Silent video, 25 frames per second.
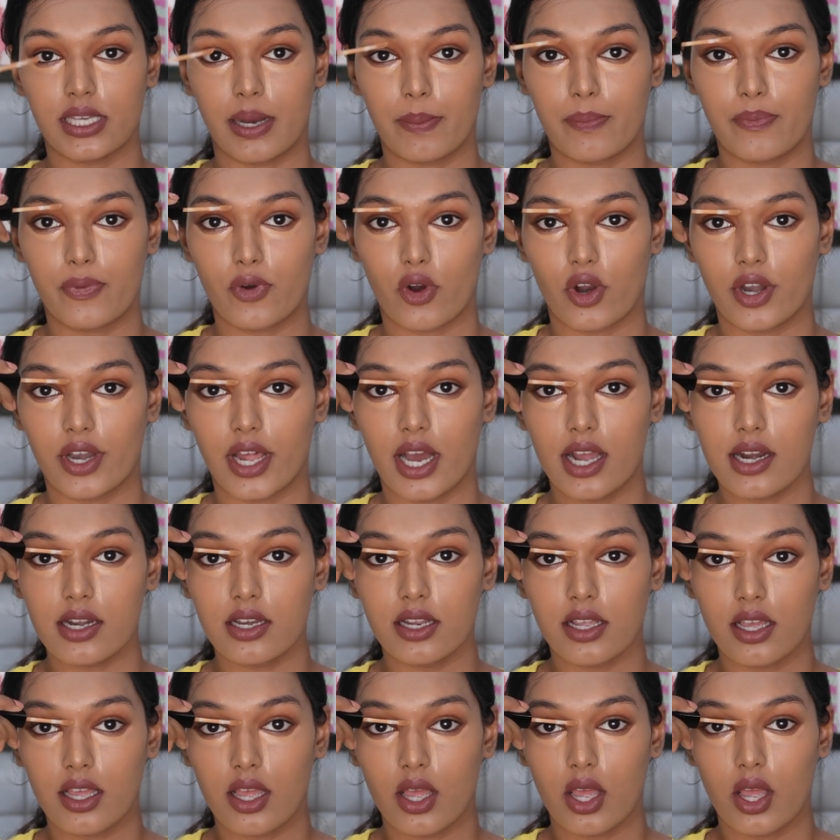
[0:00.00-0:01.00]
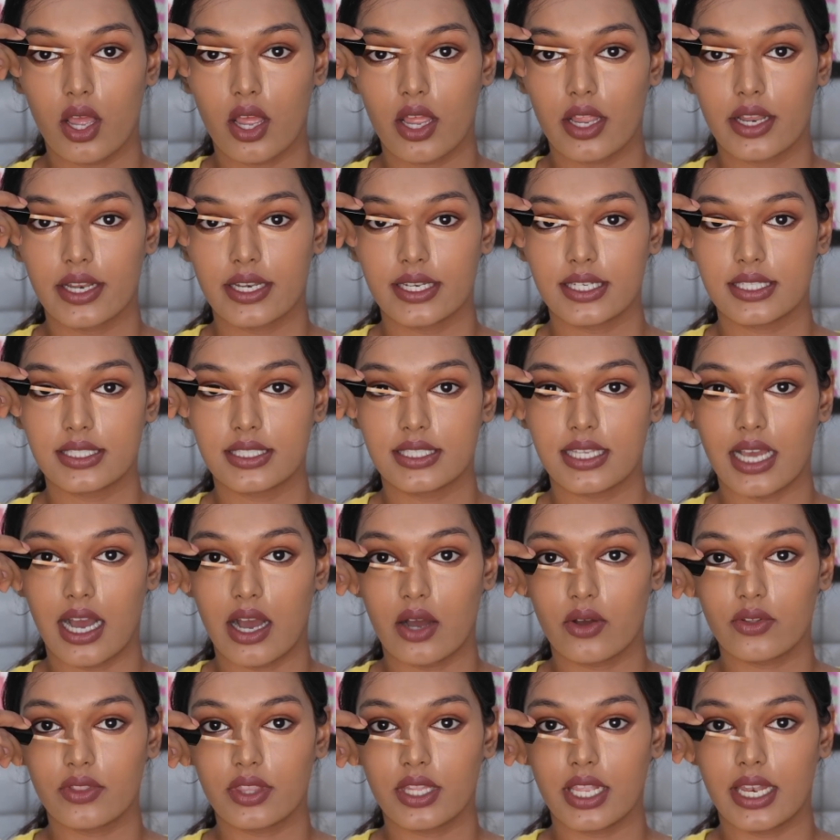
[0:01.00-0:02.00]
some product,
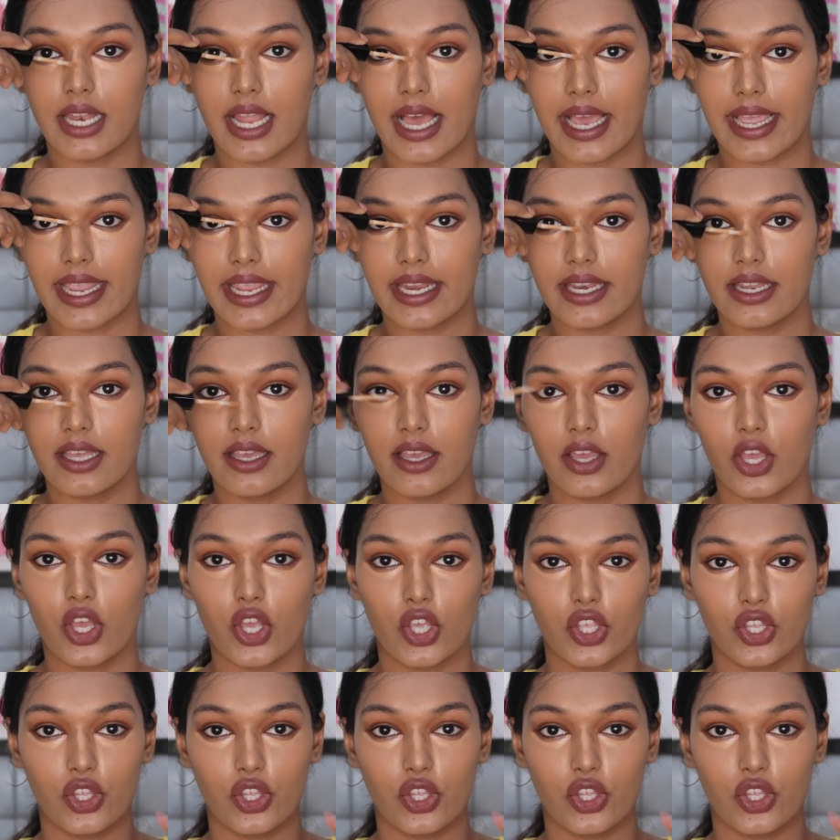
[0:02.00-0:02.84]
down the line.